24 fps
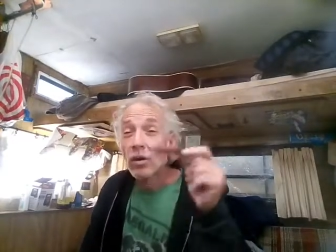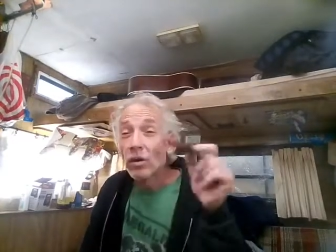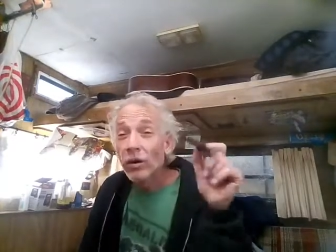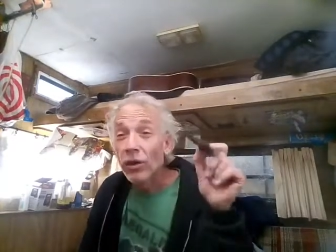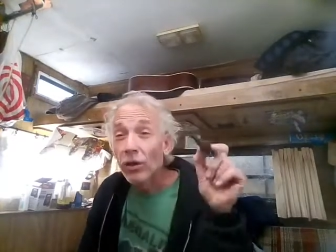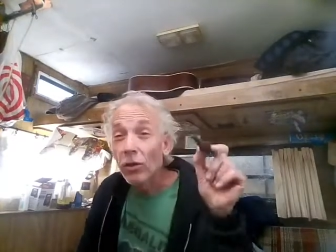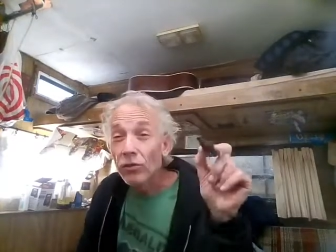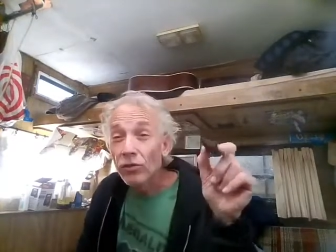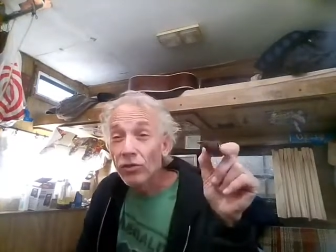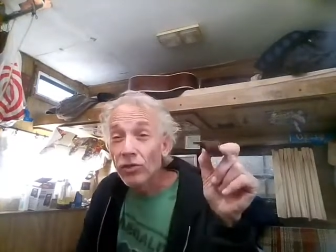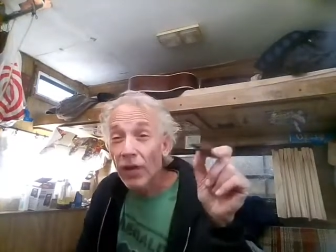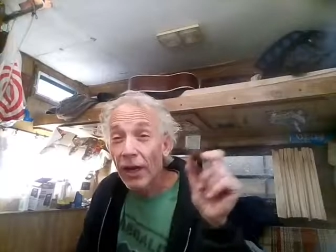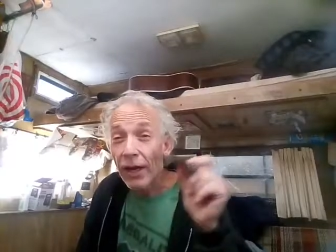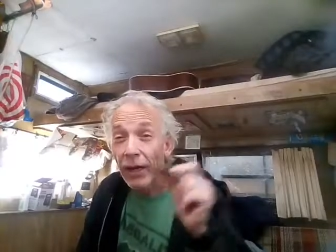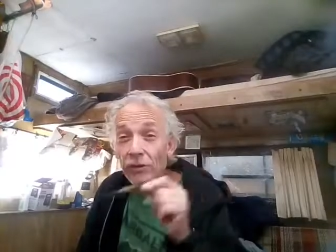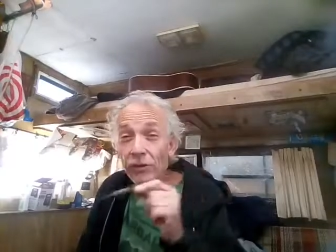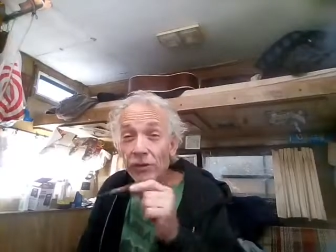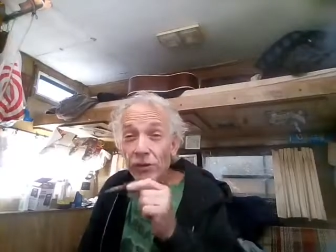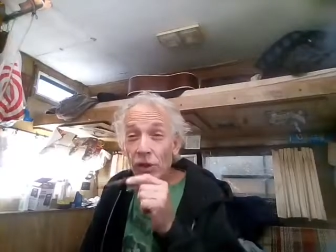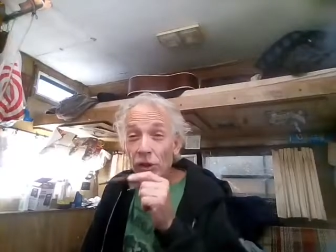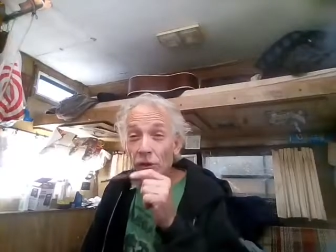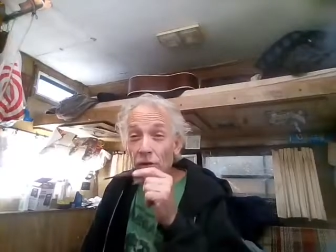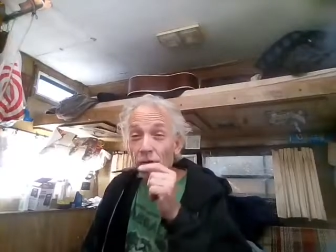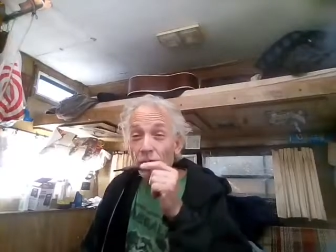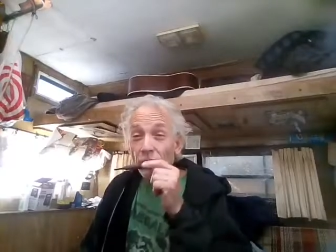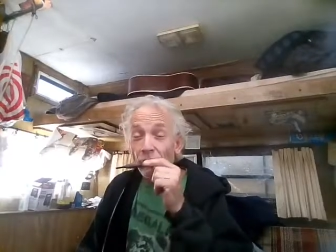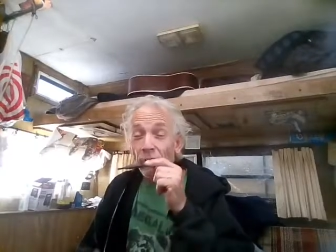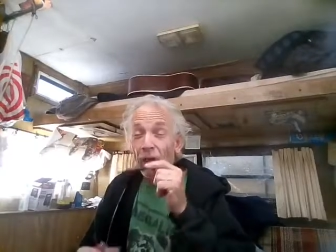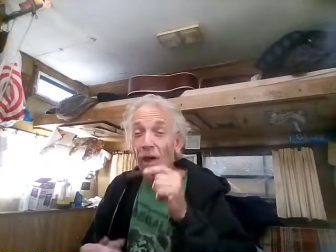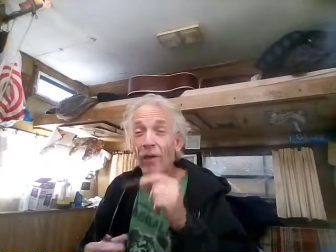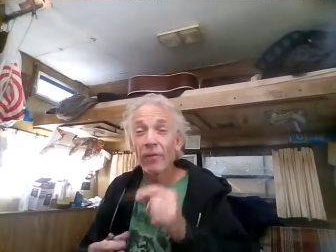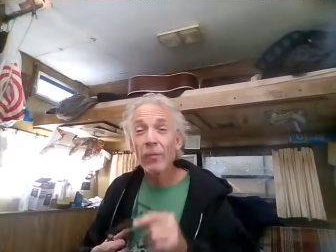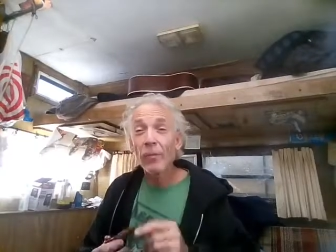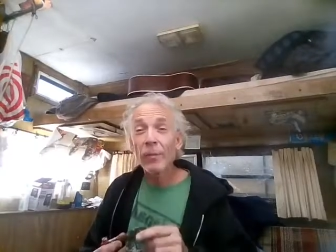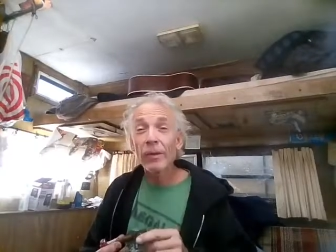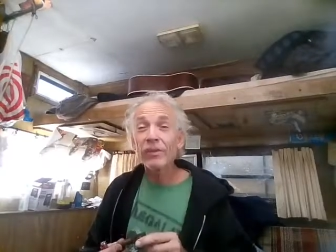Kills cancer.
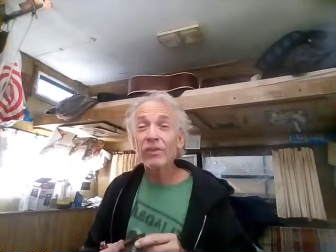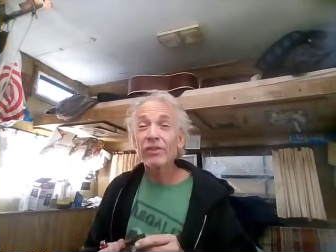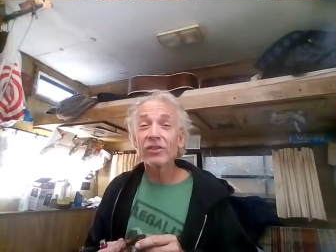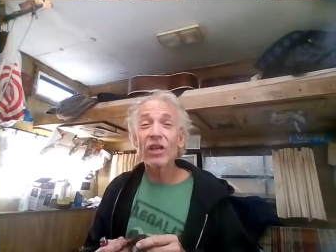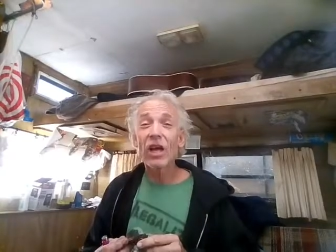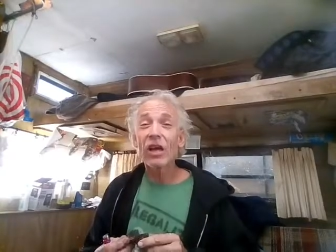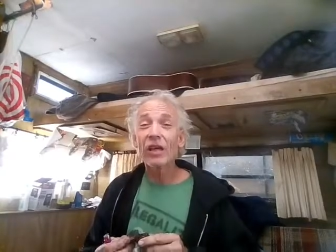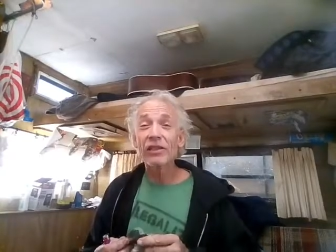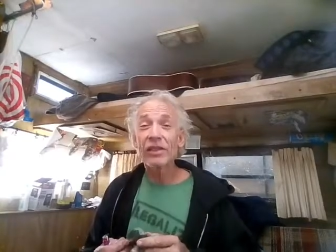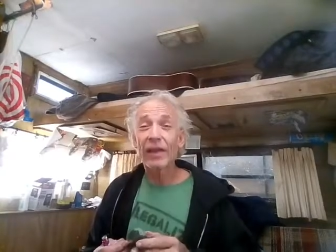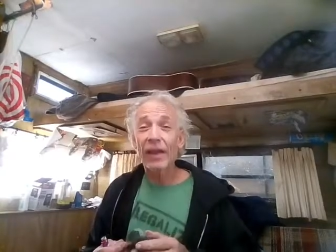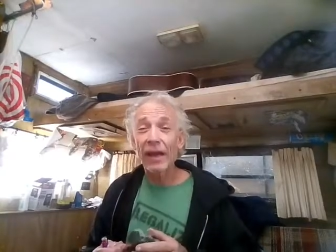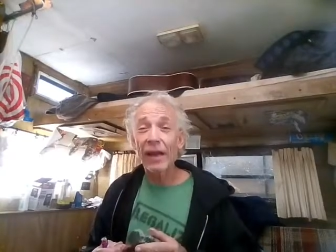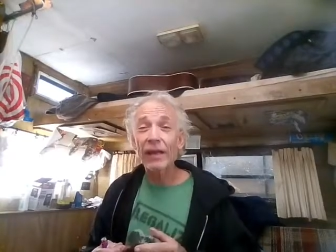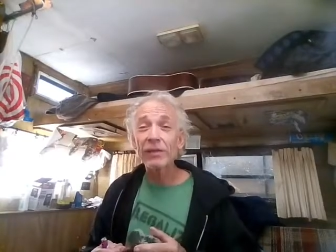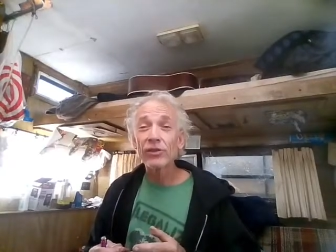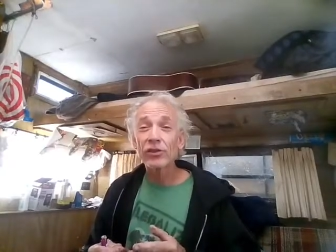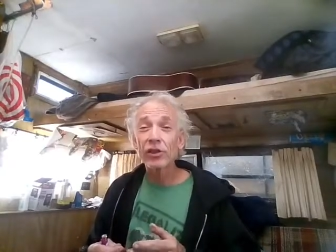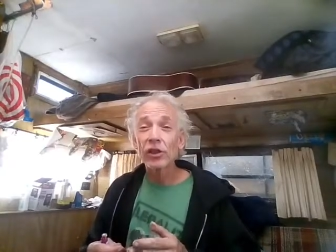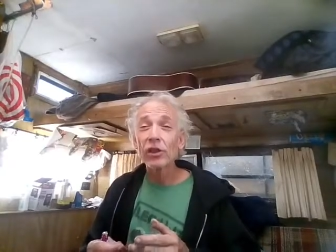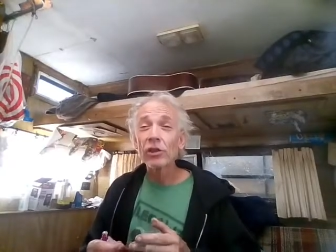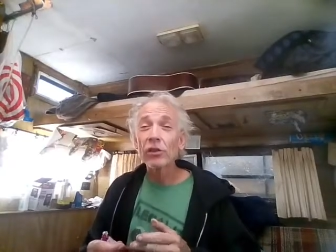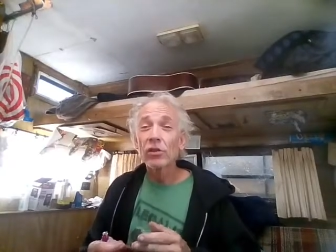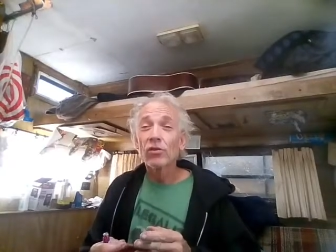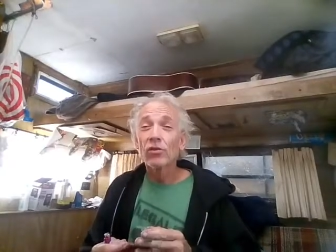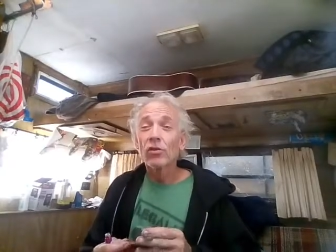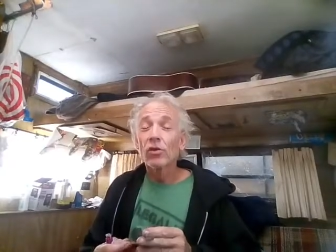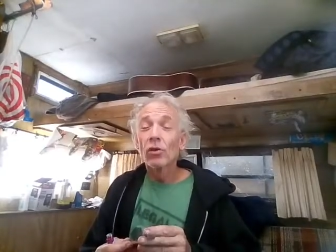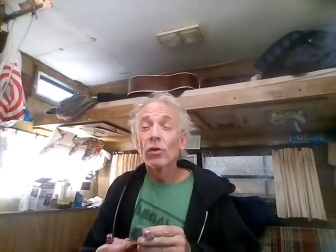Everybody's got cancer.